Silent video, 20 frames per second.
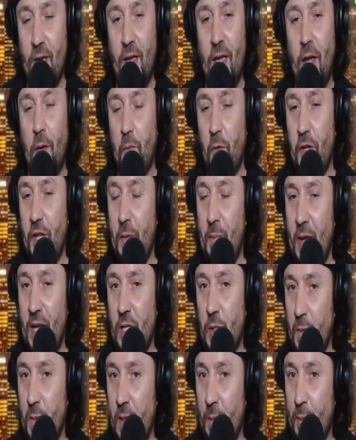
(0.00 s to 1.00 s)
it really makes
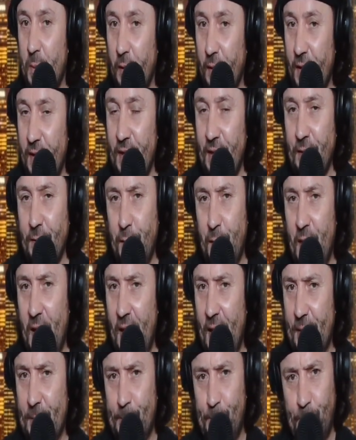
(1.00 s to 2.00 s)
me believe
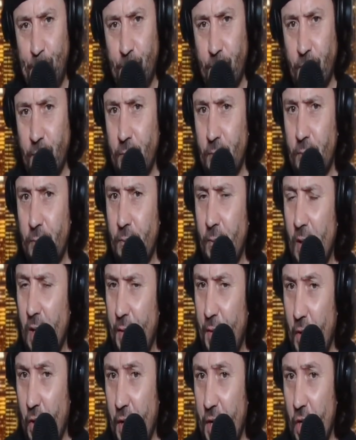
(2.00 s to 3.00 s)
that
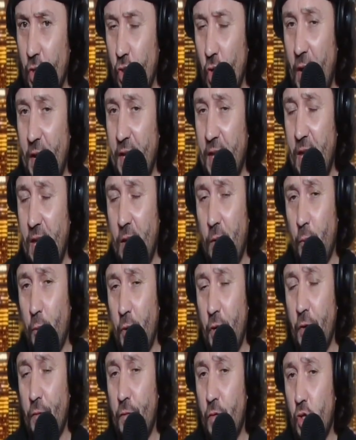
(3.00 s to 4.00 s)
they're going to try to get rid
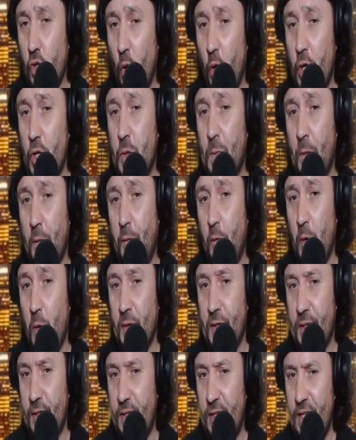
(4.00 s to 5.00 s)
of George before
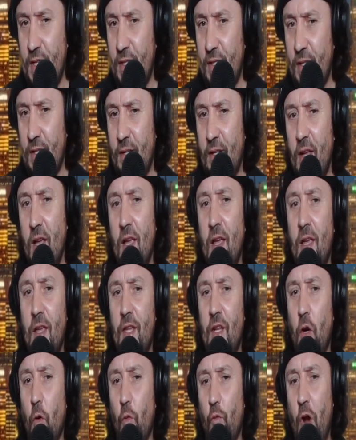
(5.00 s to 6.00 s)
the season. You
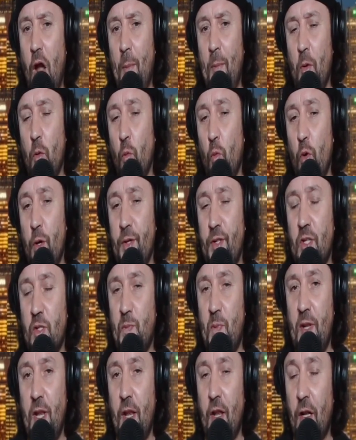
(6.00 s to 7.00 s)
know, Robert Woods has
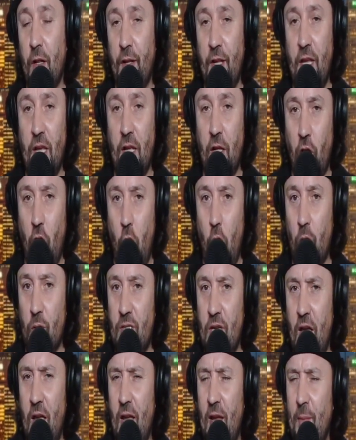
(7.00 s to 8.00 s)
been in the league a long
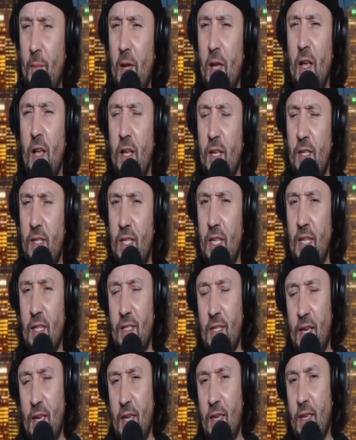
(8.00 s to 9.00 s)
time. Seems
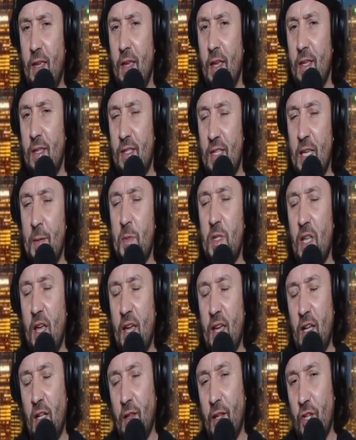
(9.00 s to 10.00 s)
like
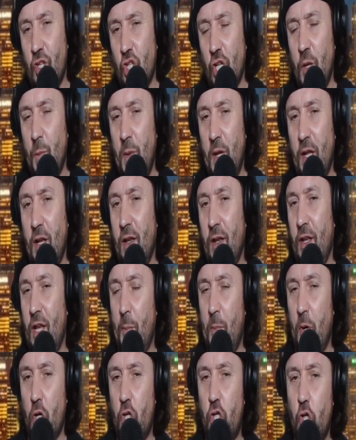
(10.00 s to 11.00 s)
a legitimate
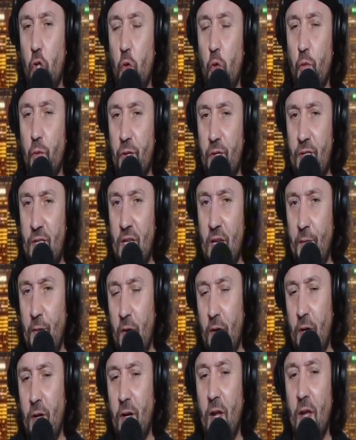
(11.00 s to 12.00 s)
number 2
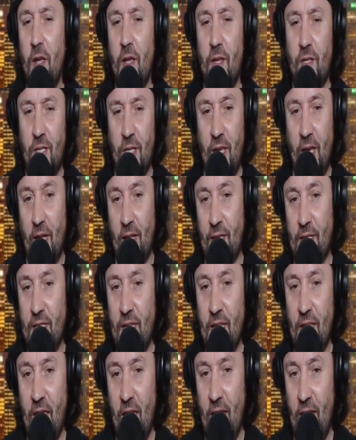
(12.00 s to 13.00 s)
receiver. So you got
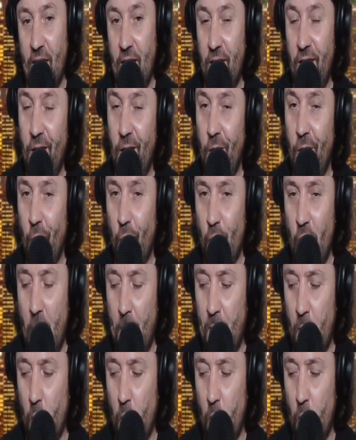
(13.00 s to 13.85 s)
DK, Robert